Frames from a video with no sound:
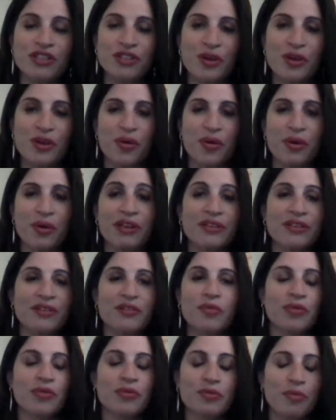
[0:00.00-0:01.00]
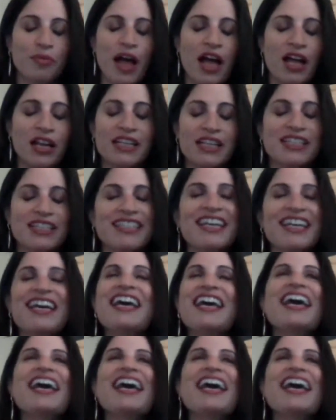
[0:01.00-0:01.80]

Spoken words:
so, and or bodies.